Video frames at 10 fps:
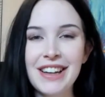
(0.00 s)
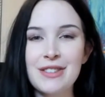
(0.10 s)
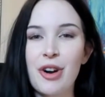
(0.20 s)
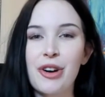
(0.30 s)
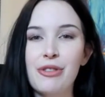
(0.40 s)

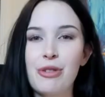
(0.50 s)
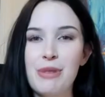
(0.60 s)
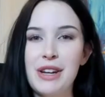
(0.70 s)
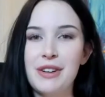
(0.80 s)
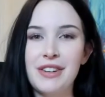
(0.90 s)
It's hard for
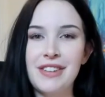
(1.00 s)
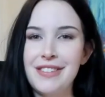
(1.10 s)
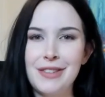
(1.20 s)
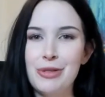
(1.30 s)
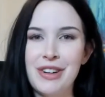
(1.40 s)
me to
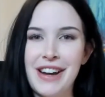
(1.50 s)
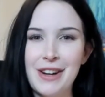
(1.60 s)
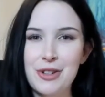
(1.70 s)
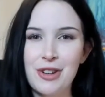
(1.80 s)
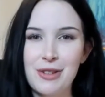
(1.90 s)
do it
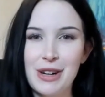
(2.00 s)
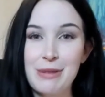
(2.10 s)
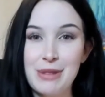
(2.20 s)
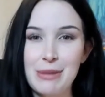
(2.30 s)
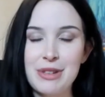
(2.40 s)
naturally when
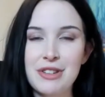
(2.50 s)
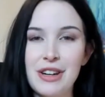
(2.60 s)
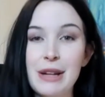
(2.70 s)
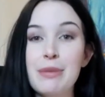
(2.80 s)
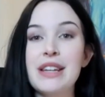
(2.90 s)
I'm
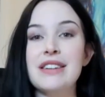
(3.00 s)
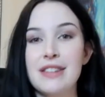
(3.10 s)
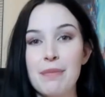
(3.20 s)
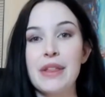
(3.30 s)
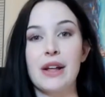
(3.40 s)
demonstrating, but
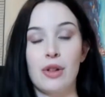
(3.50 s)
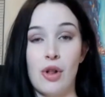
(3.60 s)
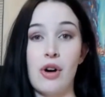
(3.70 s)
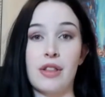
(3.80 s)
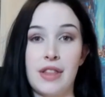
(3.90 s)
something
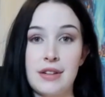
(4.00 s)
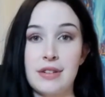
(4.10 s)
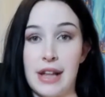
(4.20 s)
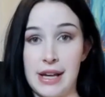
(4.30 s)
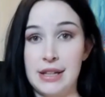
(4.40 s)
along these